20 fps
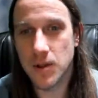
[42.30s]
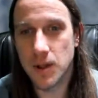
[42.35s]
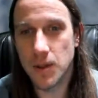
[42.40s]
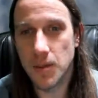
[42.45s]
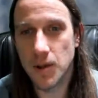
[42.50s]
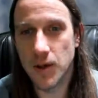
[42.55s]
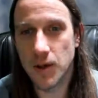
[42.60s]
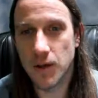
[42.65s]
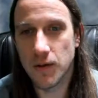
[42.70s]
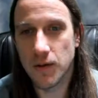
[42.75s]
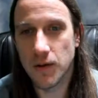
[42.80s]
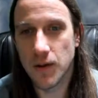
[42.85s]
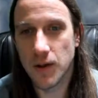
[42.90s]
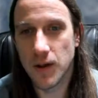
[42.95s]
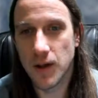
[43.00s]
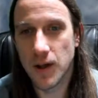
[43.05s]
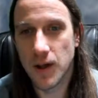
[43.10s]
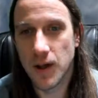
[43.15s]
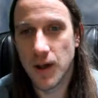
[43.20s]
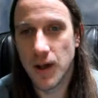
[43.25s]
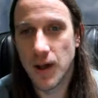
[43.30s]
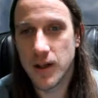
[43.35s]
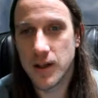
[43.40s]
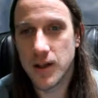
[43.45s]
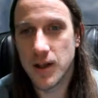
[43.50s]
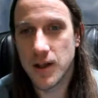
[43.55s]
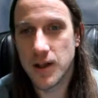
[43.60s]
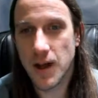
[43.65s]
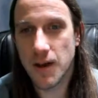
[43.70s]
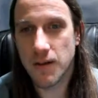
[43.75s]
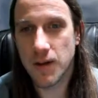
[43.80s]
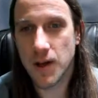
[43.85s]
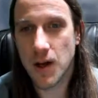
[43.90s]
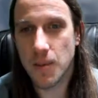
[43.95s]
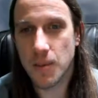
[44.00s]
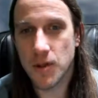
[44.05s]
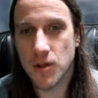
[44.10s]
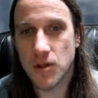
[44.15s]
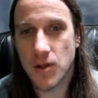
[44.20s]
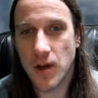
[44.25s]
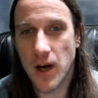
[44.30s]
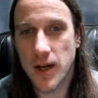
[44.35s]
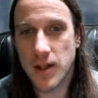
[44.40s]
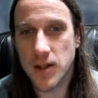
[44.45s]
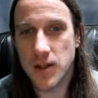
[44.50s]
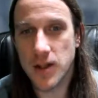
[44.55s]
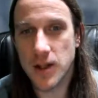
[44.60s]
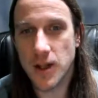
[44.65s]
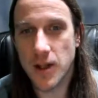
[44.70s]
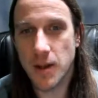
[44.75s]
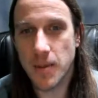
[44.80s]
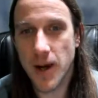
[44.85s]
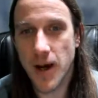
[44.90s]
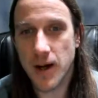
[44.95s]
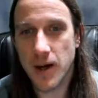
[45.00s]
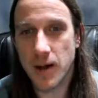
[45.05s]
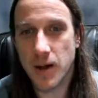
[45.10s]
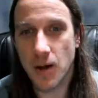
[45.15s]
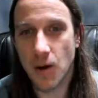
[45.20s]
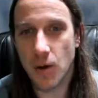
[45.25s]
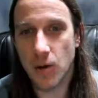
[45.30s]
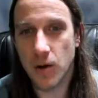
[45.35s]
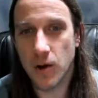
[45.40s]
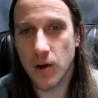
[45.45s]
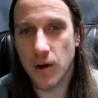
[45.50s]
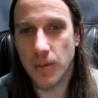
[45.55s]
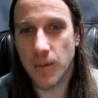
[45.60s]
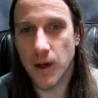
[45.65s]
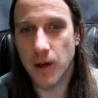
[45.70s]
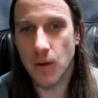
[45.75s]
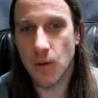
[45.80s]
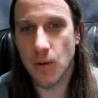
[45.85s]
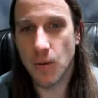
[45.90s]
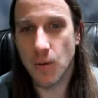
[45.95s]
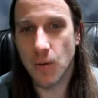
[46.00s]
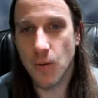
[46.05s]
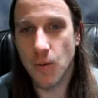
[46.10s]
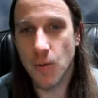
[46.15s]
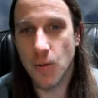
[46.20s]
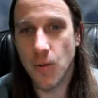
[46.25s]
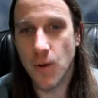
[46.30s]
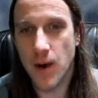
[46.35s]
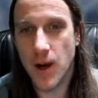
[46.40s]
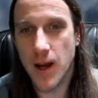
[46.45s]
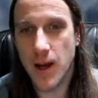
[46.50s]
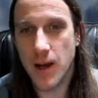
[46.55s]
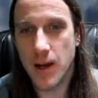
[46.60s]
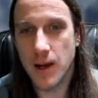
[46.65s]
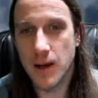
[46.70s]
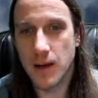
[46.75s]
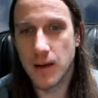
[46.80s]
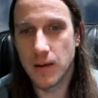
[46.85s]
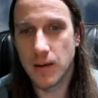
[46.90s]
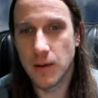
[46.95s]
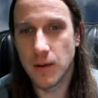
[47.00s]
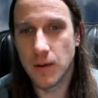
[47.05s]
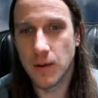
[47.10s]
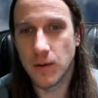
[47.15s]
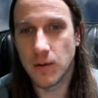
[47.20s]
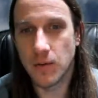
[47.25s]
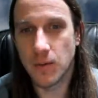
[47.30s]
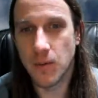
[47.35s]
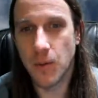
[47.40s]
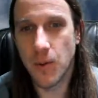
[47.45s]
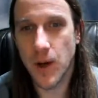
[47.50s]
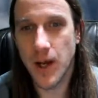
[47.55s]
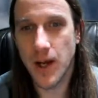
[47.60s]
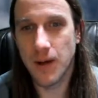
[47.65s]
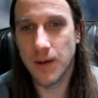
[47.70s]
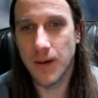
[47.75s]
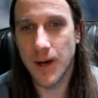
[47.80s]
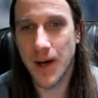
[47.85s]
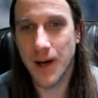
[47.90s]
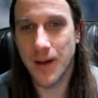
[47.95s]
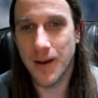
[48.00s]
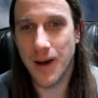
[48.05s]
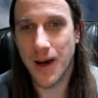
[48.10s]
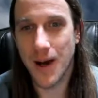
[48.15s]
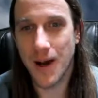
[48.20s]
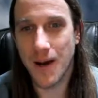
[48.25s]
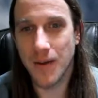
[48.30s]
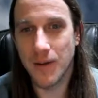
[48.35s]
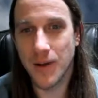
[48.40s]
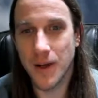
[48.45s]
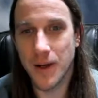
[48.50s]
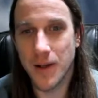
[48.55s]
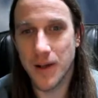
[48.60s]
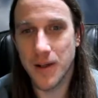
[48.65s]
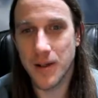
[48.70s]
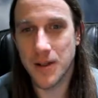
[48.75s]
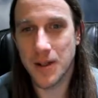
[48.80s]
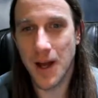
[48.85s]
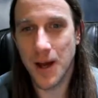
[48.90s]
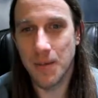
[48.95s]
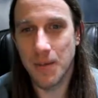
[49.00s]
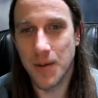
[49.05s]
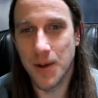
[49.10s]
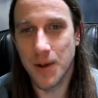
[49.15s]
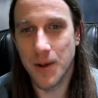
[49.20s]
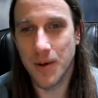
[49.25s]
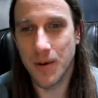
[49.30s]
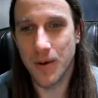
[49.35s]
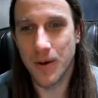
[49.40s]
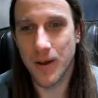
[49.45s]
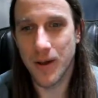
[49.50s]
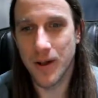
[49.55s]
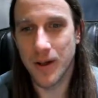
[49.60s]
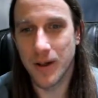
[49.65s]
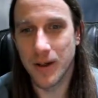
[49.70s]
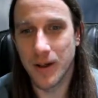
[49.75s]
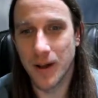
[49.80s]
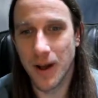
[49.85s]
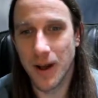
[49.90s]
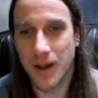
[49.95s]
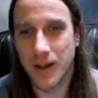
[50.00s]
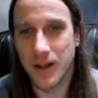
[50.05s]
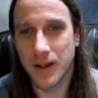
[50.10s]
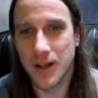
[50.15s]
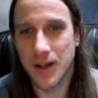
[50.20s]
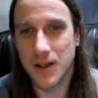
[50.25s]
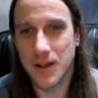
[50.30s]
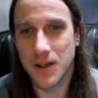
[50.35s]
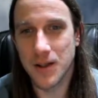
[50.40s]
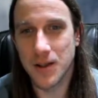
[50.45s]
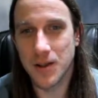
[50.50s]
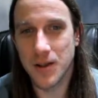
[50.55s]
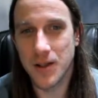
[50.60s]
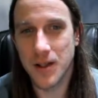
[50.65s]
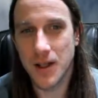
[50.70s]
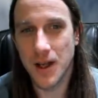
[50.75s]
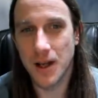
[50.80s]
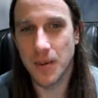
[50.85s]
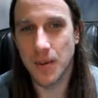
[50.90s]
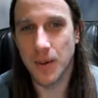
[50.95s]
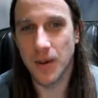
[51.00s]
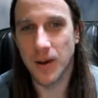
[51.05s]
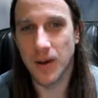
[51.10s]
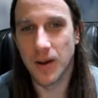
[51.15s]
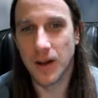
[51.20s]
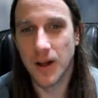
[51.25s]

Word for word: beautiful. Does have a couple scratches on the back of the holder, but way, way rather have it on the slab than the coin. I think that's understandable.